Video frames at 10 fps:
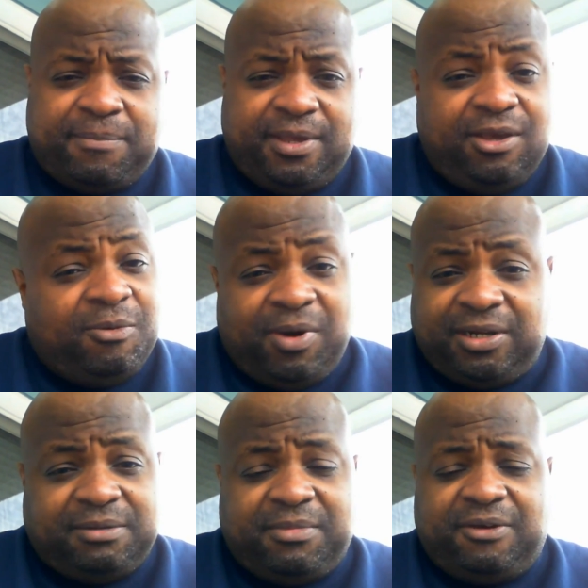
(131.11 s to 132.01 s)
He on one
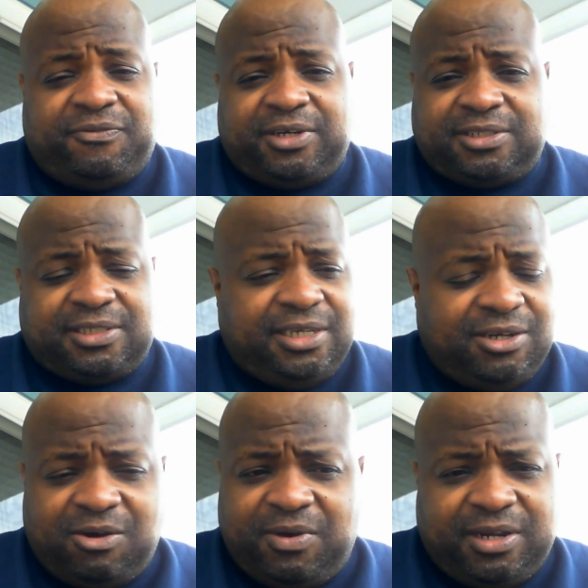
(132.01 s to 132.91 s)
of them motherfuckers. He ain't
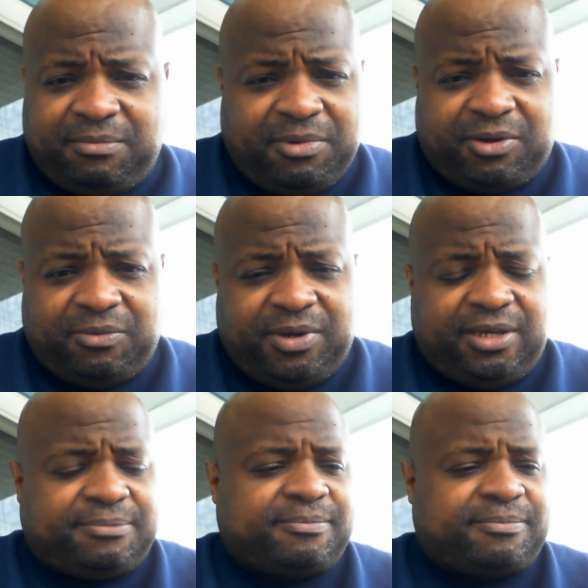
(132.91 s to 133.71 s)
nowhere in the Milky Way.